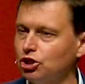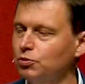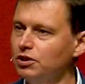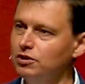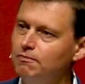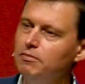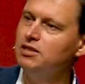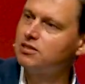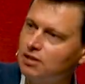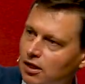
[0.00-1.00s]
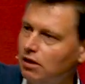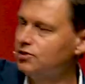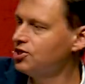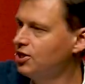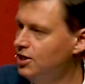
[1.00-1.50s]
and when the
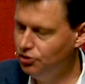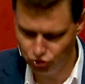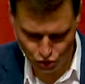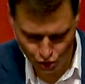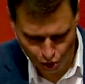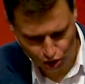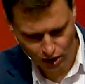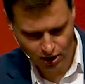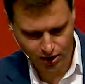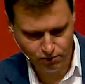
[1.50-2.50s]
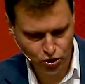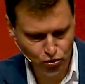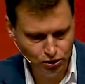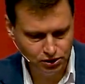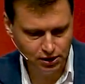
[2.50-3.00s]
missiles hit your
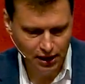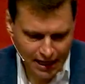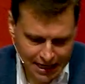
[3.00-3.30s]
community,